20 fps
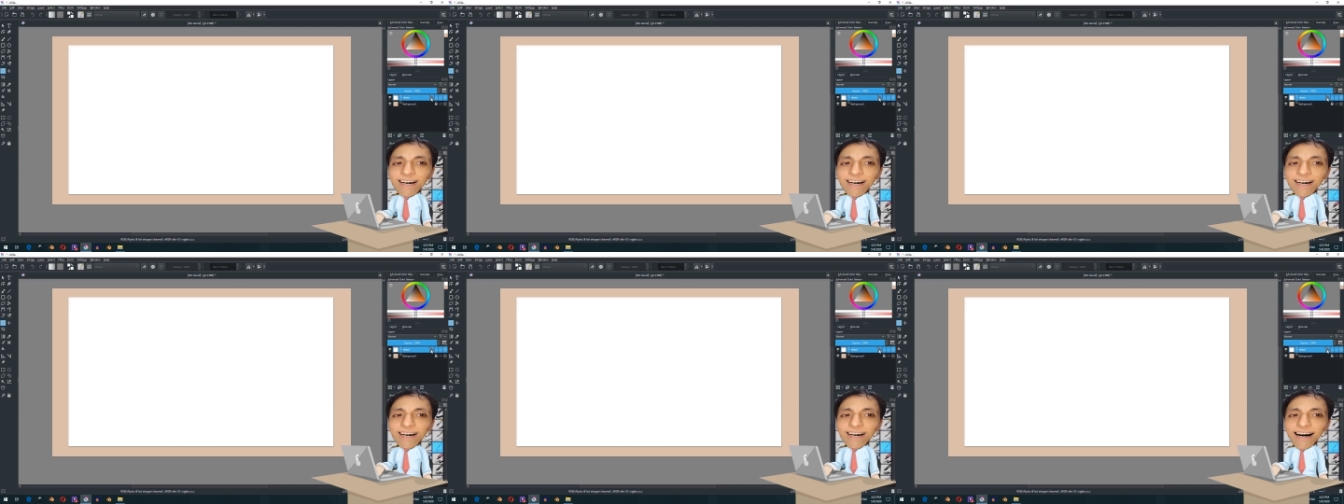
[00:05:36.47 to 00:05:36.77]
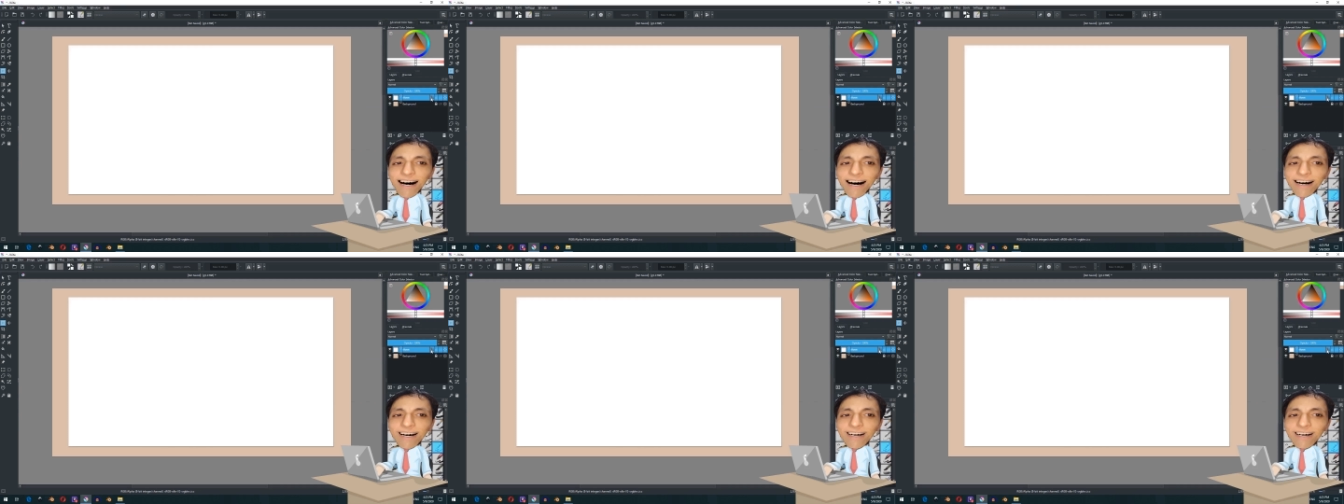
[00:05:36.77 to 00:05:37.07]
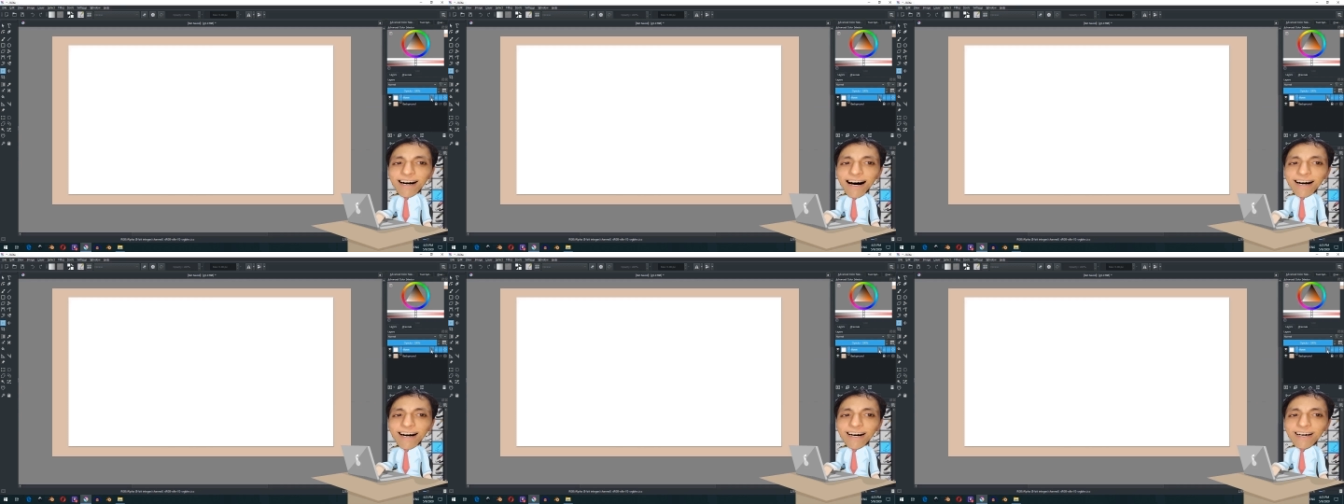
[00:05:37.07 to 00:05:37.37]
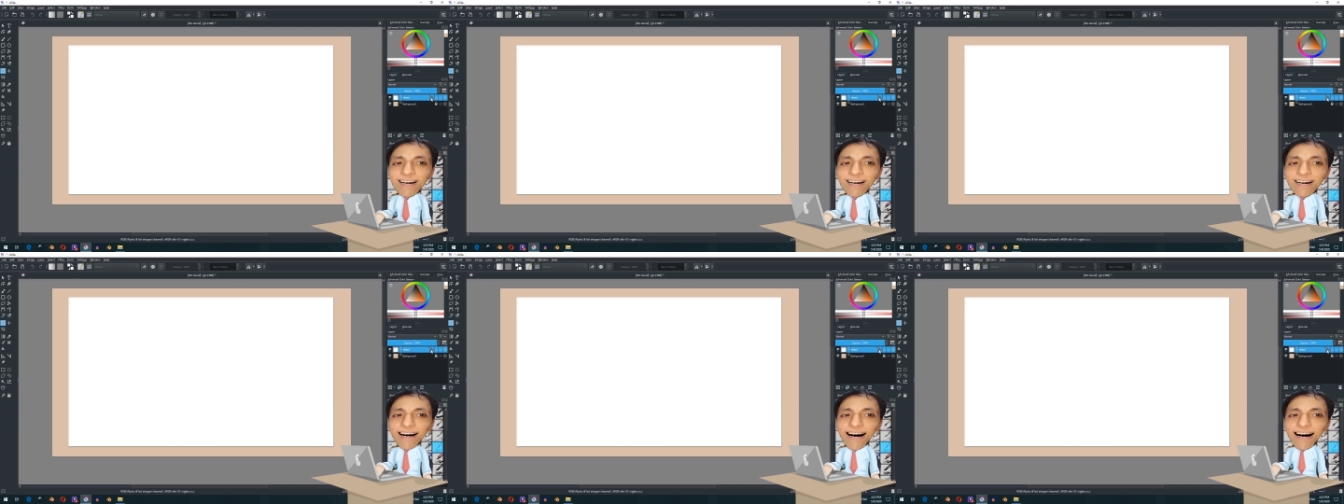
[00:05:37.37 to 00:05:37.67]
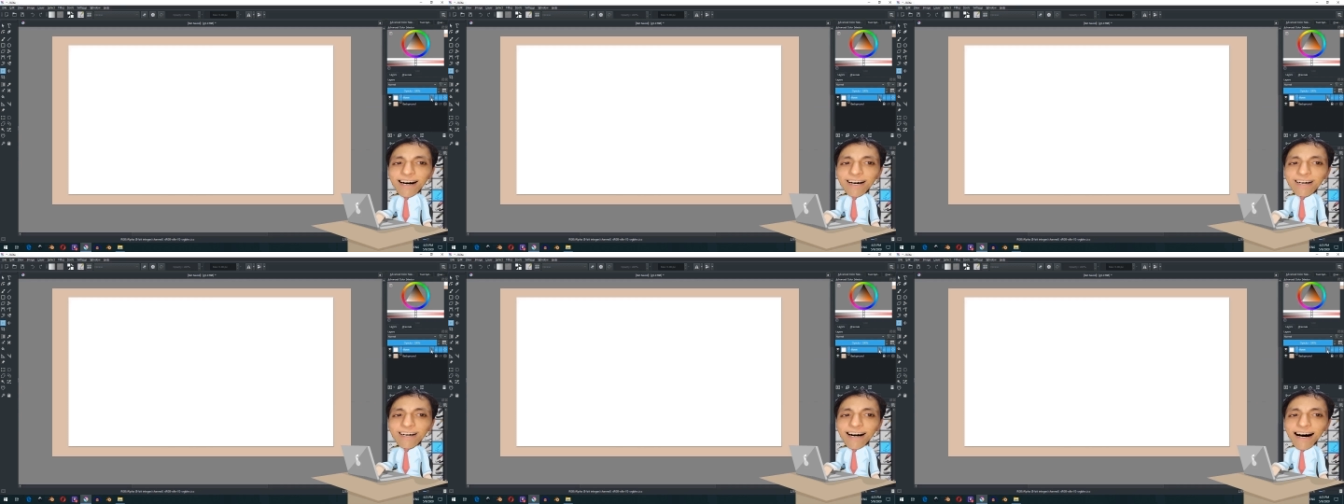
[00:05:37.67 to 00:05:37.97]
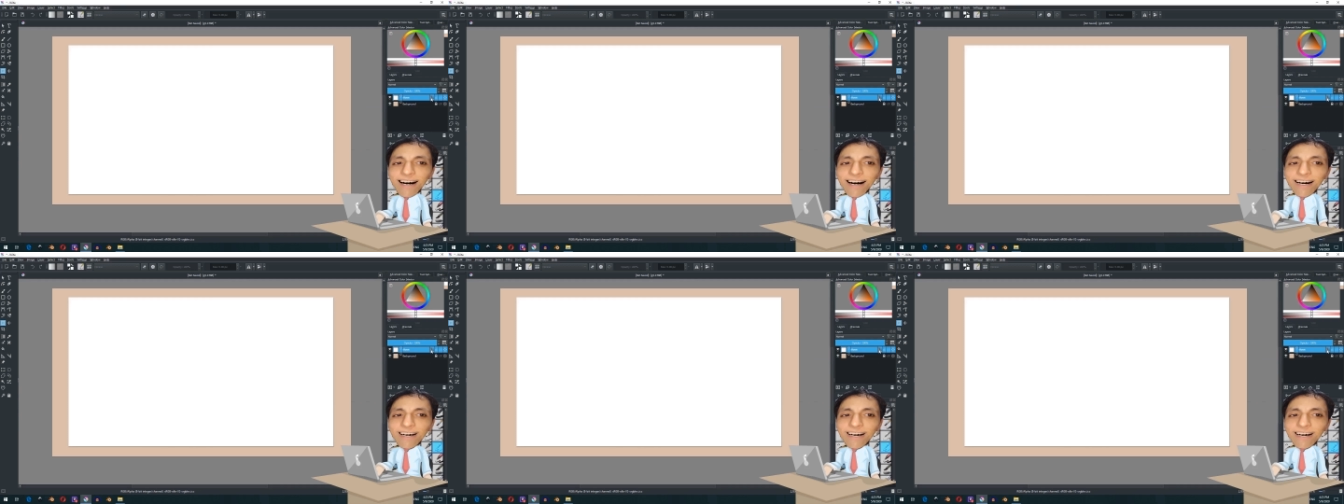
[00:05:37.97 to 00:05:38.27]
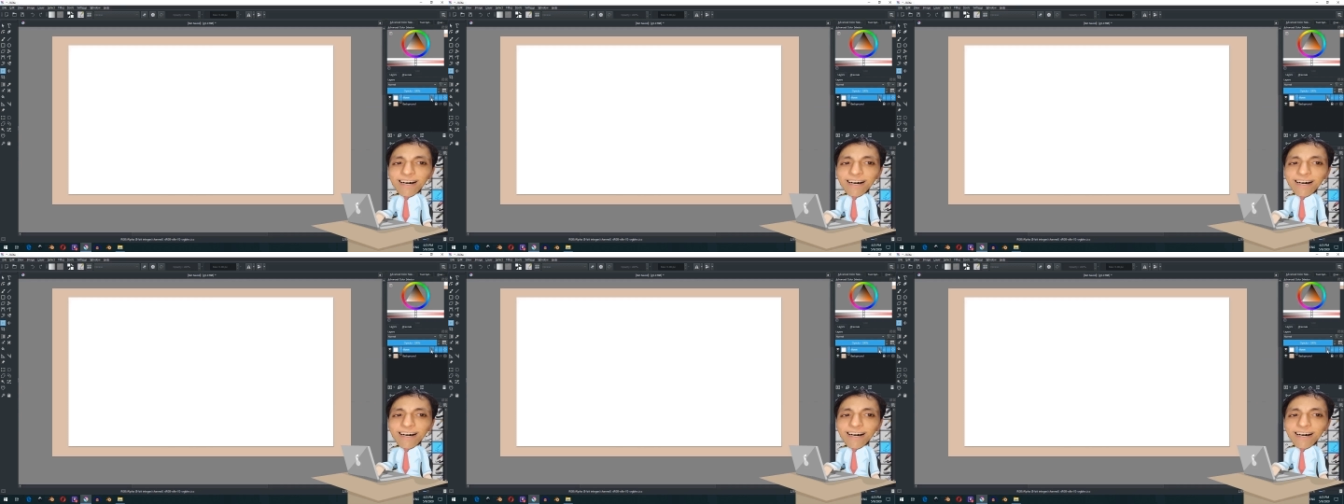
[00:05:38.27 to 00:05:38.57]
I guarantee things will get
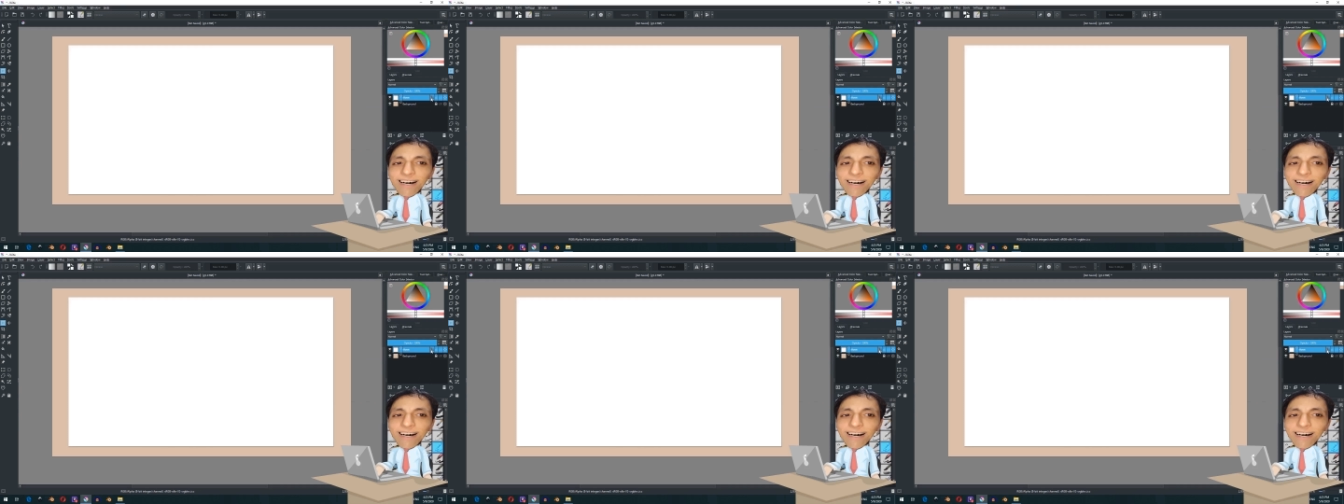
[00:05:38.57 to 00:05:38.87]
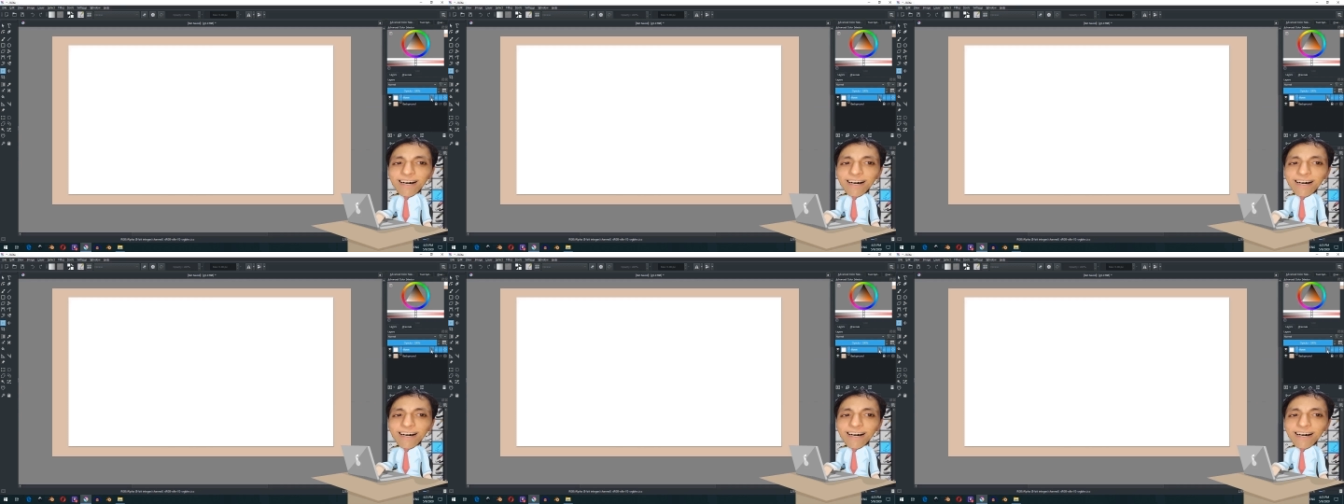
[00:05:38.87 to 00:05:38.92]
ugly.